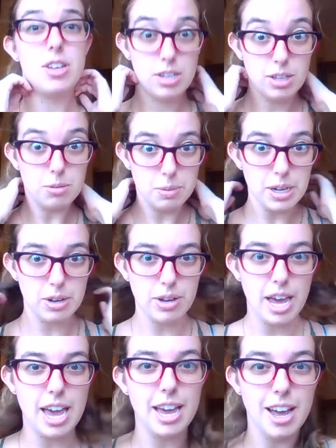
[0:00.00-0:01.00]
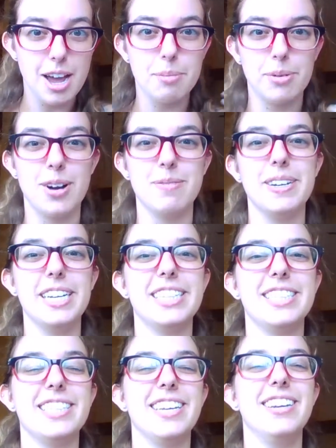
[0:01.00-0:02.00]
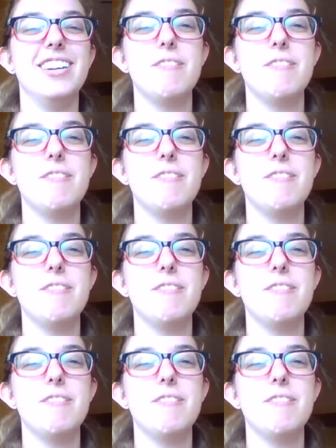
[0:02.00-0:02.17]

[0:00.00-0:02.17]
you'll be okay, I promise.